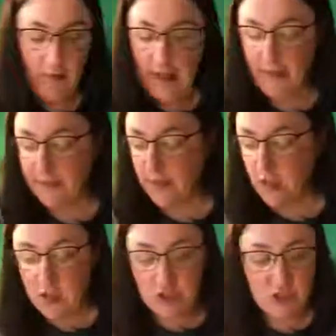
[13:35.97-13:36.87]
Okay,
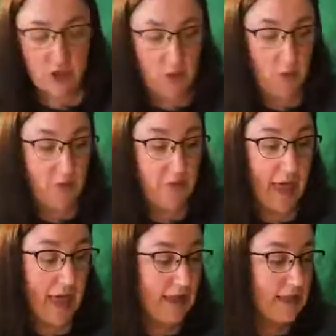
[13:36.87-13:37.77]
so
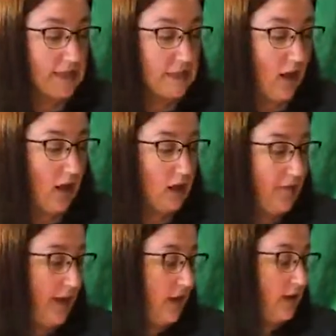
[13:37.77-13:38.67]
that is
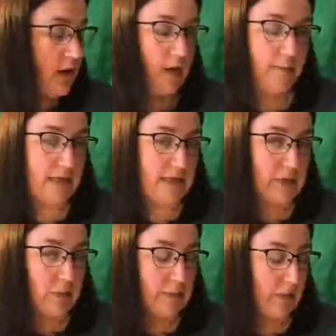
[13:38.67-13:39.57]
all about
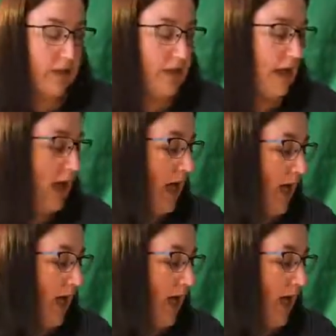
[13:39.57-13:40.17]
beginning wood burning.